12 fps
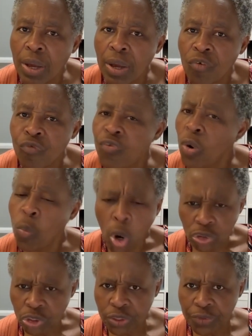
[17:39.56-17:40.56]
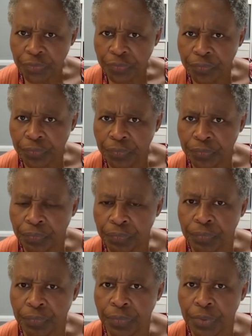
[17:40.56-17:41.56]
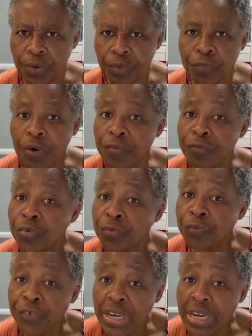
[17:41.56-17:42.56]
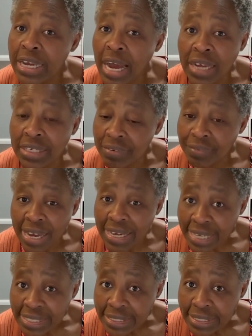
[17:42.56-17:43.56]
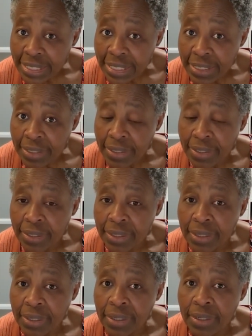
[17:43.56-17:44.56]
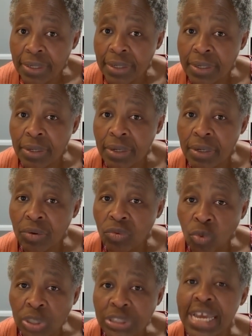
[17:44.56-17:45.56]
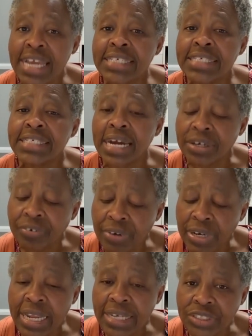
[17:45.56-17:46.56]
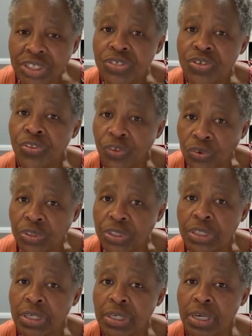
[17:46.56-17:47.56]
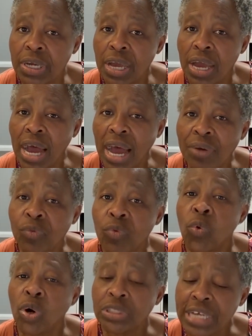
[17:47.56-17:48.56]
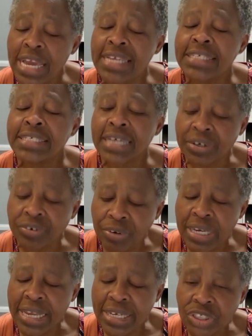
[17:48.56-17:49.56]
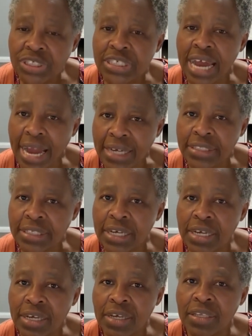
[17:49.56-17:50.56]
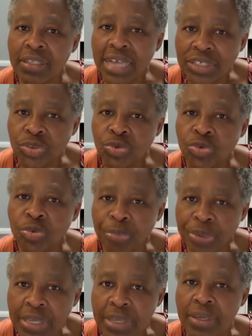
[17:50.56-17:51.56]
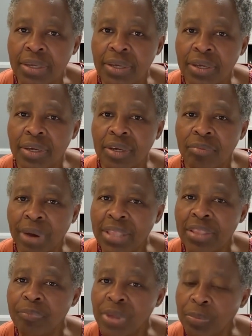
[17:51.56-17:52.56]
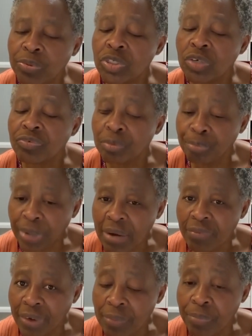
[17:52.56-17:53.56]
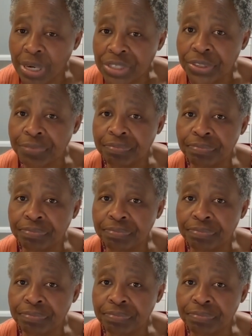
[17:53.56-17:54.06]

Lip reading: For what? For fulfilling our divine destiny? What a sacrilegious thought, and what a sacrilegious act that would be by the peoples of the Black vibration.